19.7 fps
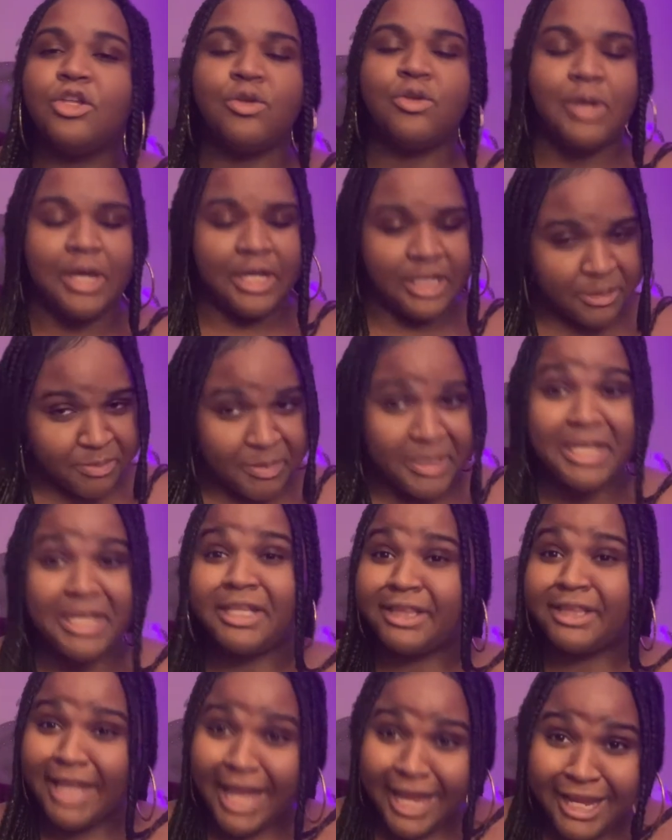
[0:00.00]
speak
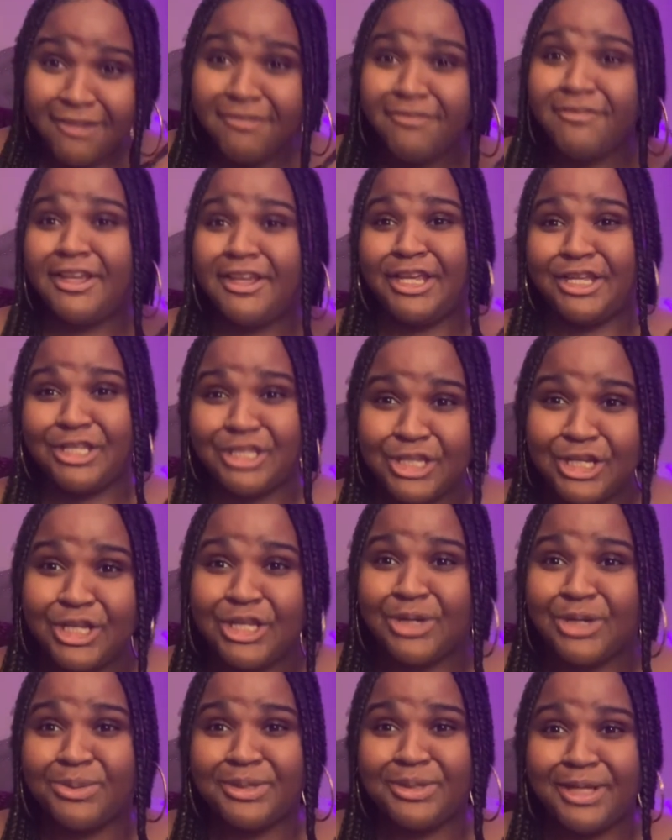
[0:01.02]
life into
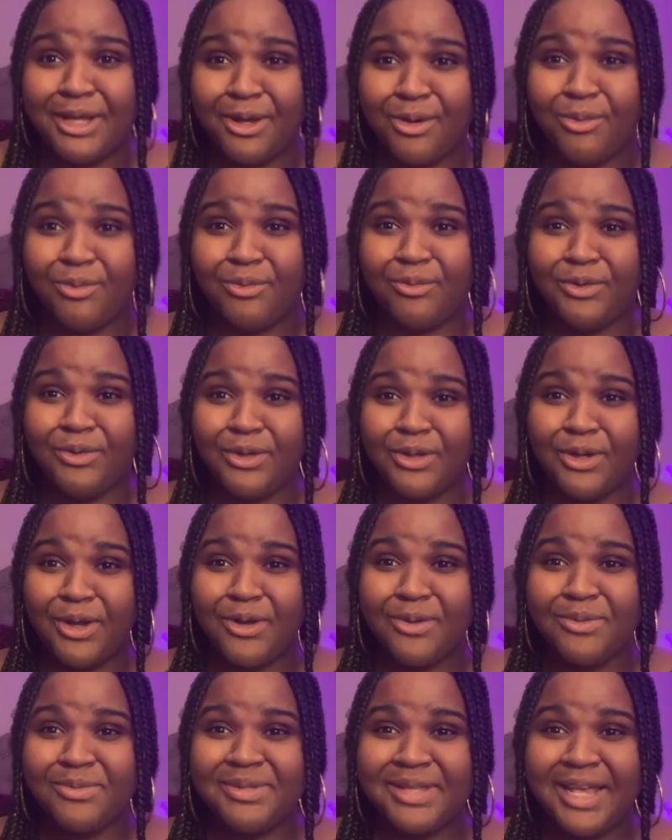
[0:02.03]
yourself. You know
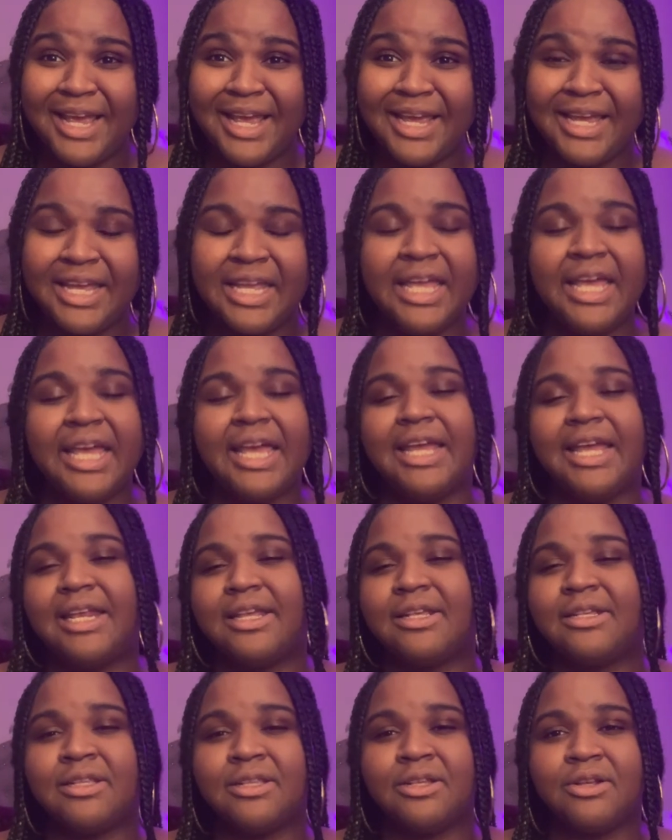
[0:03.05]
what I'm saying? And
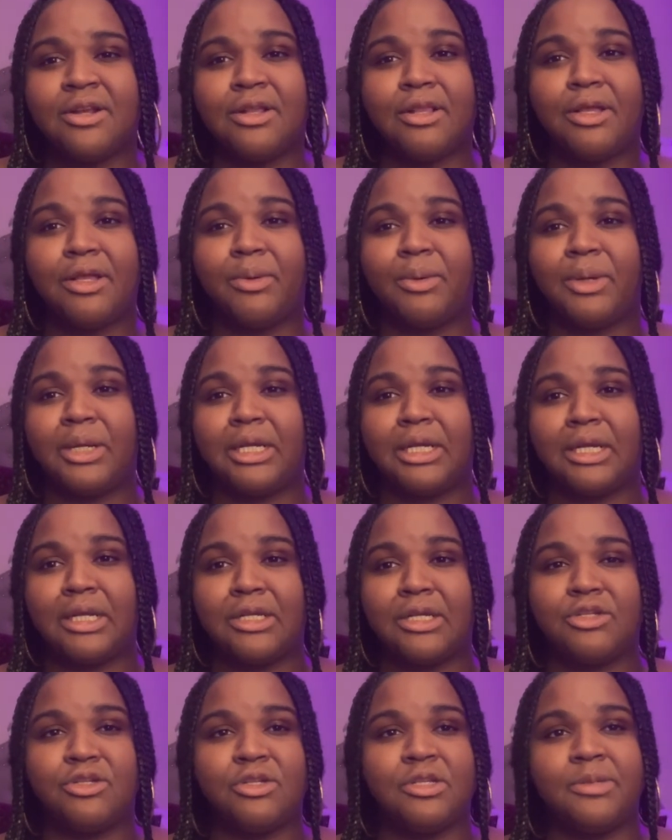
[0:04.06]
that's literally what it
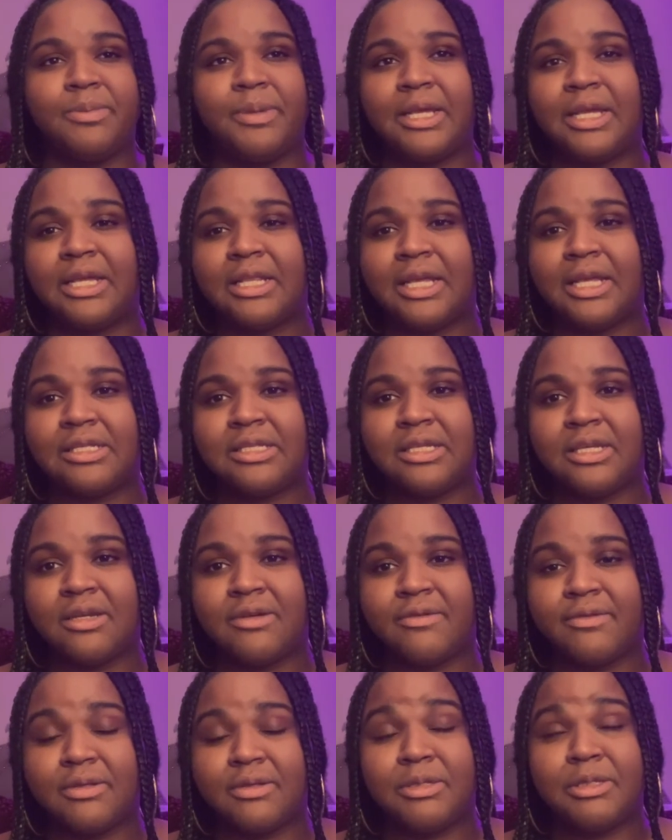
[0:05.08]
is. You speaking
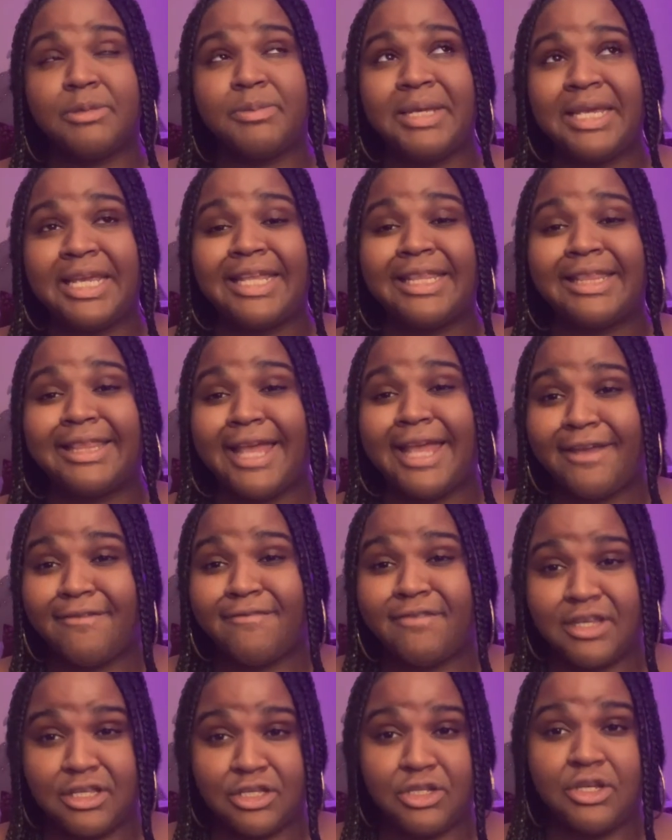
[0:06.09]
life
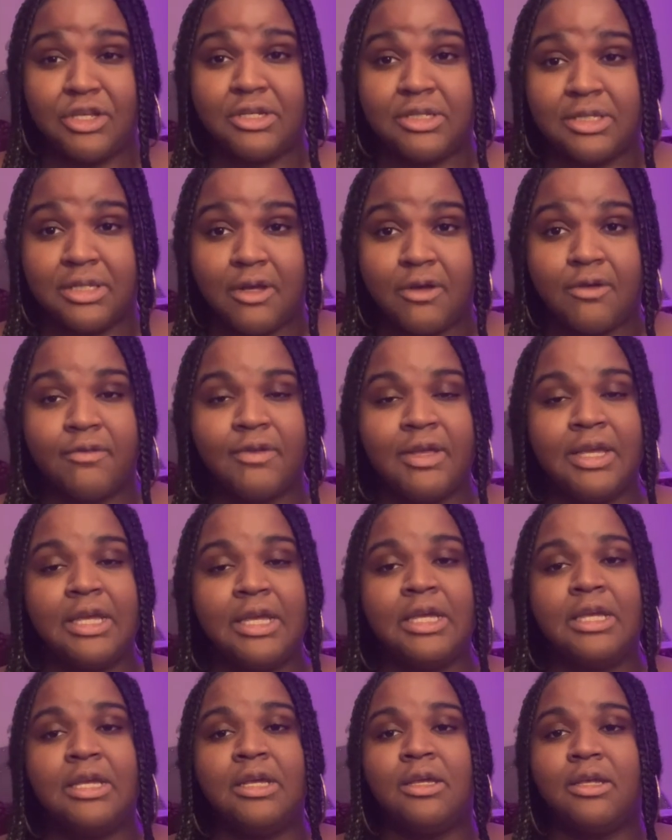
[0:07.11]
into yourself.
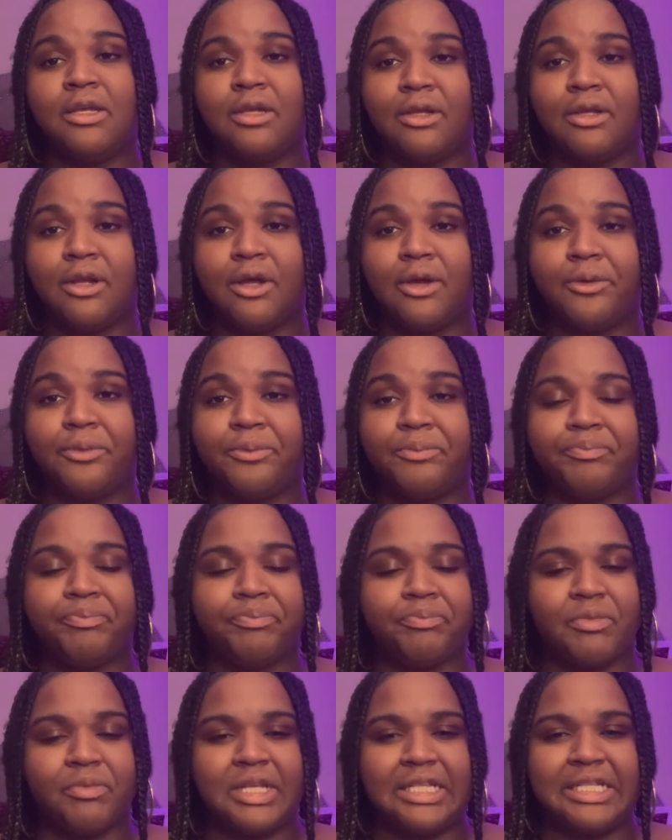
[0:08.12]

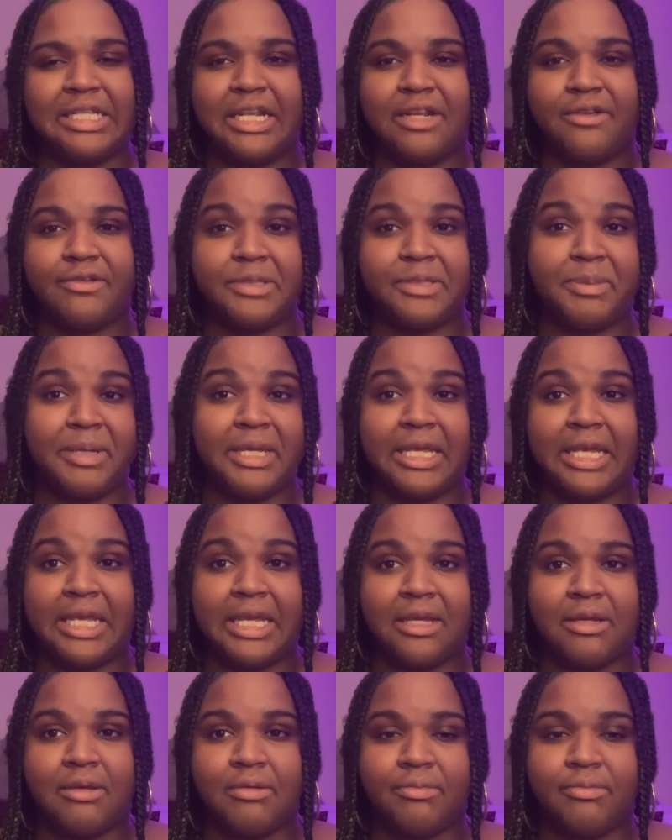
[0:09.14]
Instead of
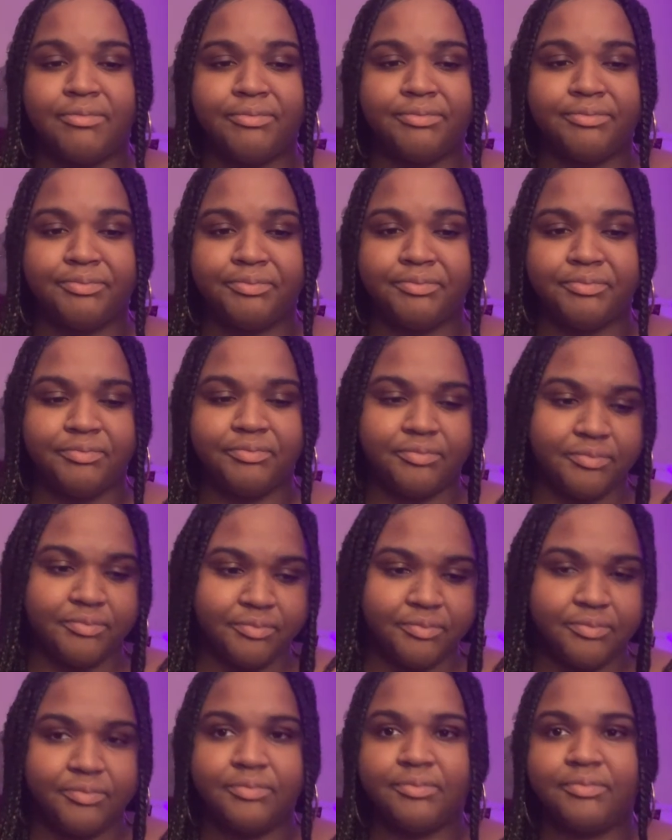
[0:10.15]
speaking
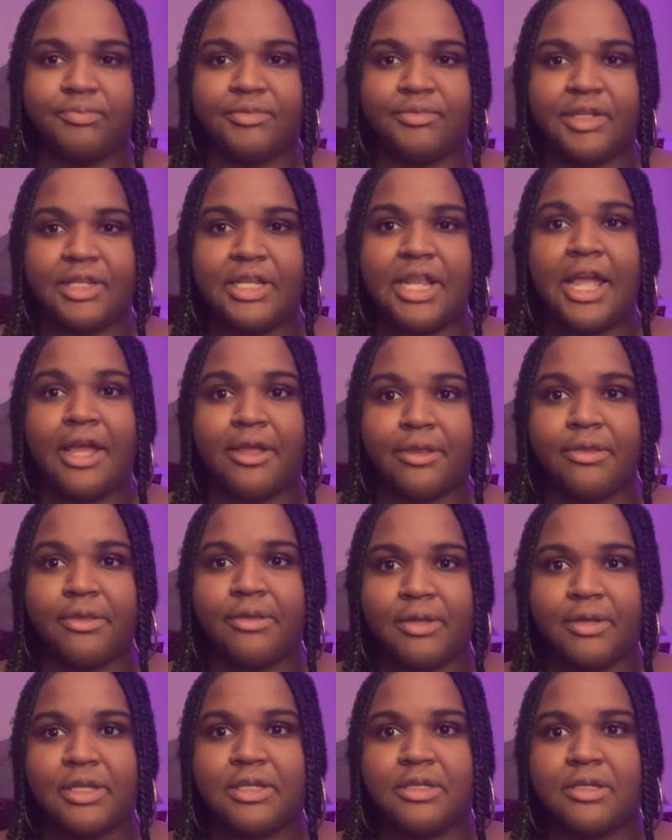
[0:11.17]
death
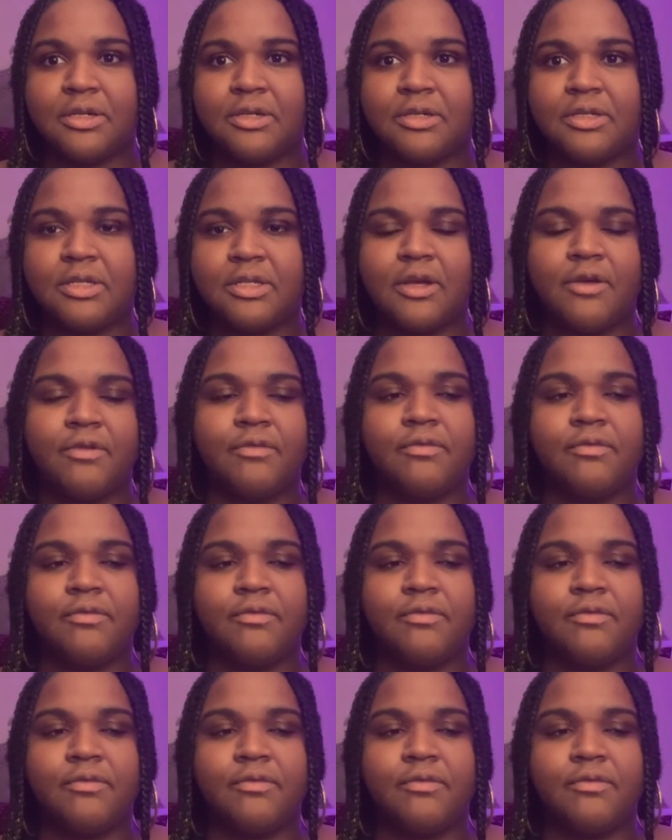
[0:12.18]
into yourself.